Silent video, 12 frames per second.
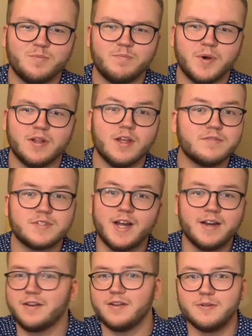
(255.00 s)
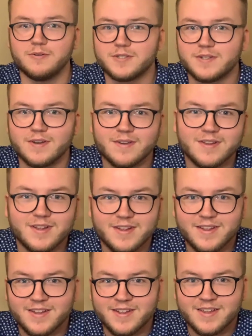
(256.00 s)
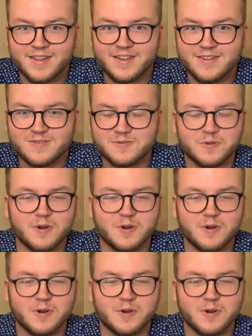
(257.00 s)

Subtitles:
But love's not an illusion. So